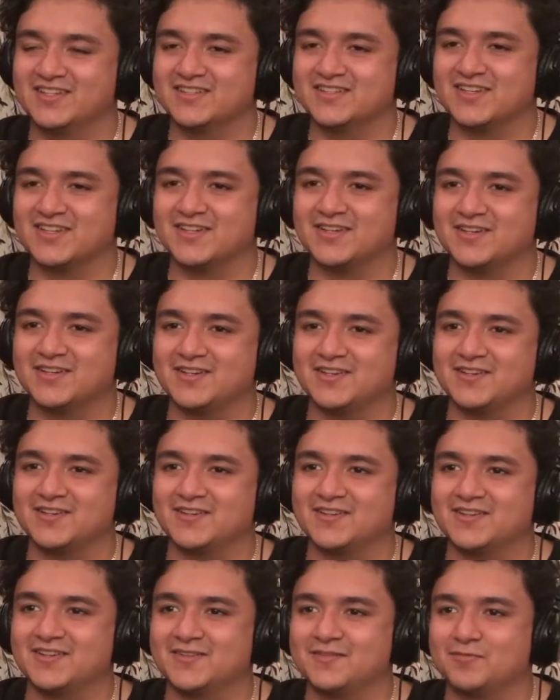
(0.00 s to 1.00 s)
It's like,
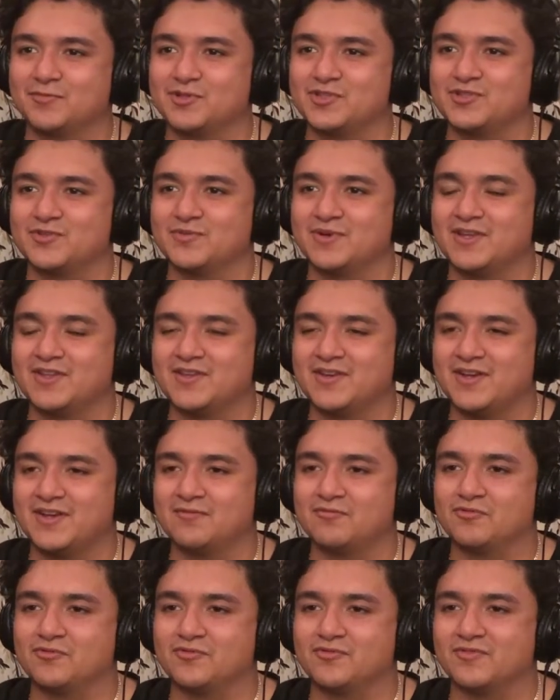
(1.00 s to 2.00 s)
would you rather
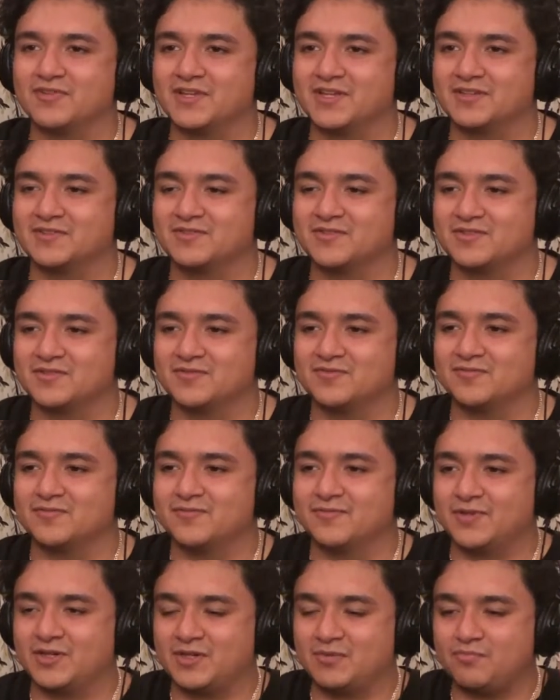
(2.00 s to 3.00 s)
have like
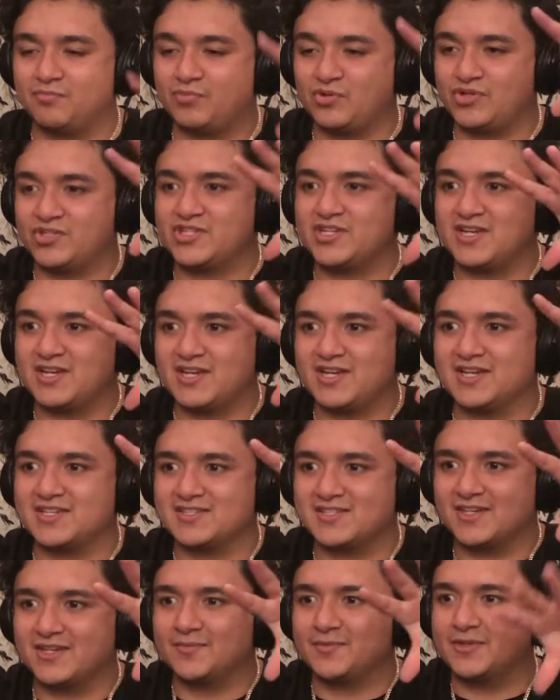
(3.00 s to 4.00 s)
fucking bushy
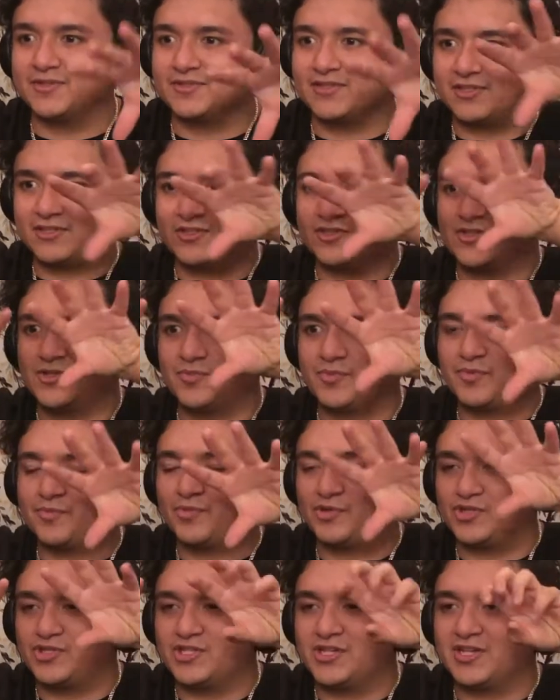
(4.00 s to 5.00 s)
ass eyebrows, like super
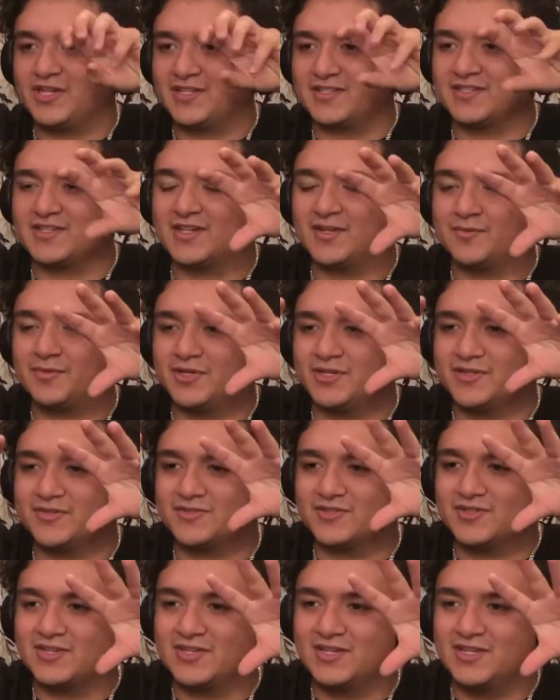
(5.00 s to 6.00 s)
bushy ass
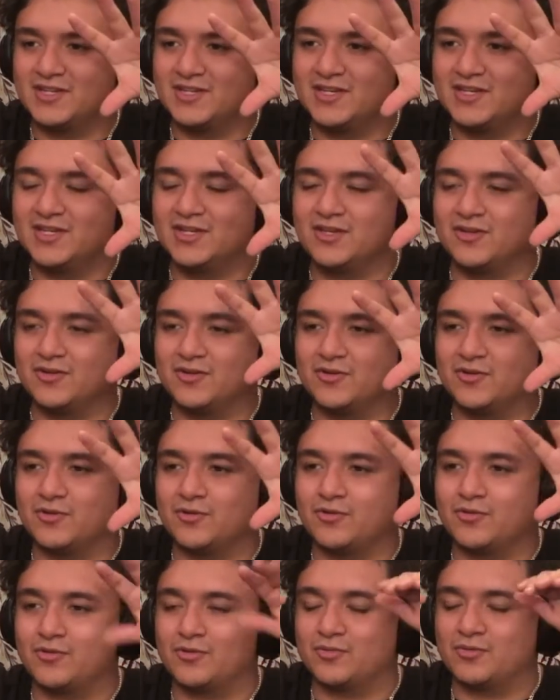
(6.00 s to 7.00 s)
eyebrows?
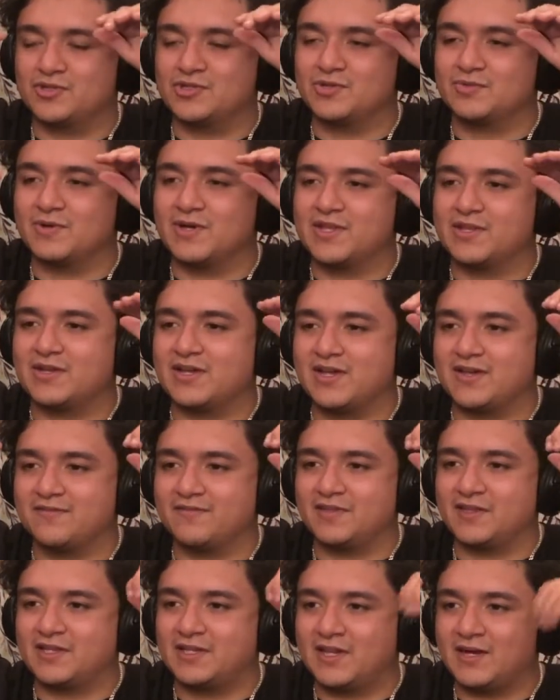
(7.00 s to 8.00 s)
Or would you rather have
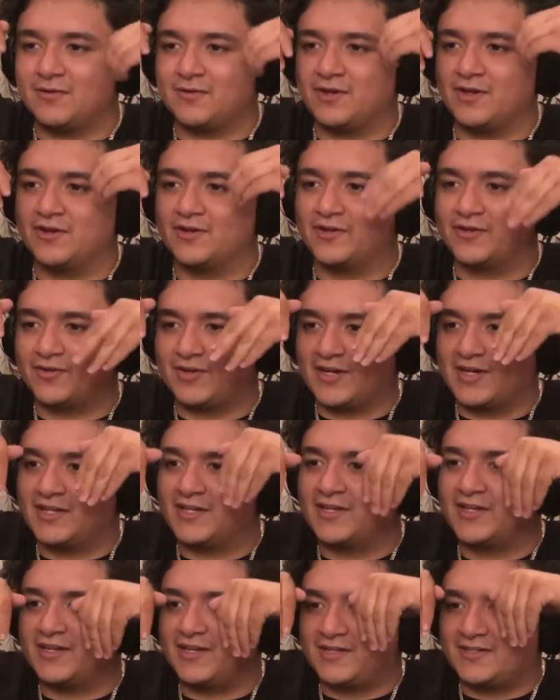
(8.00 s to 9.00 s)
like Ariana
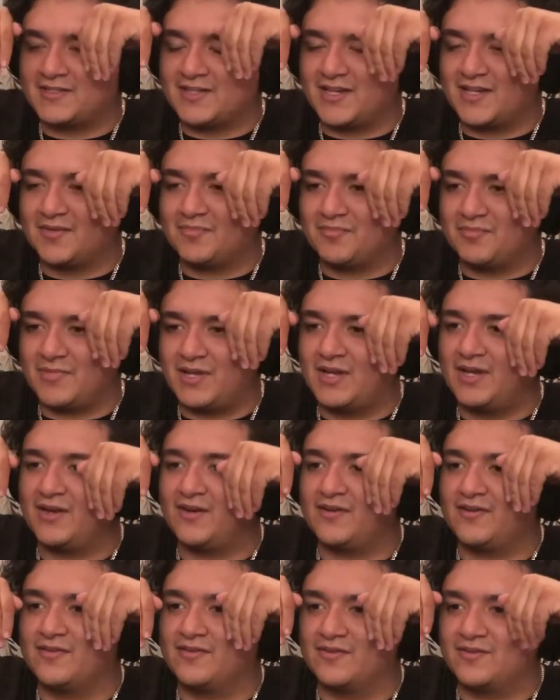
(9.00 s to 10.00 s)
Grande type
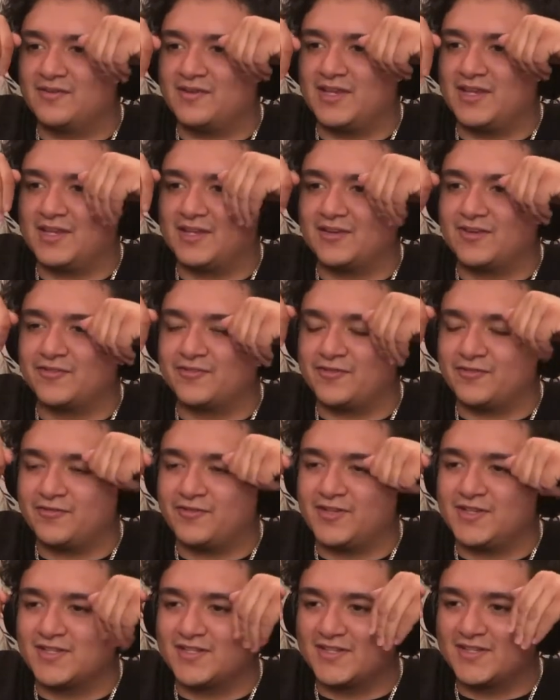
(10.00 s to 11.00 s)
hair hanging off your
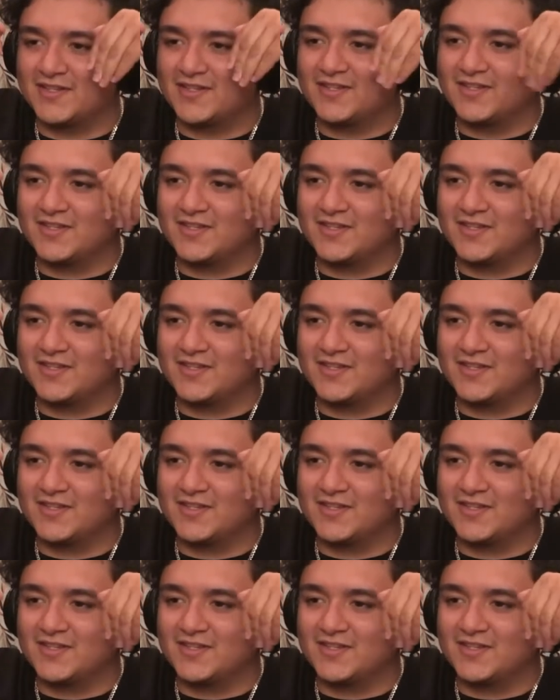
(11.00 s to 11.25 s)
face?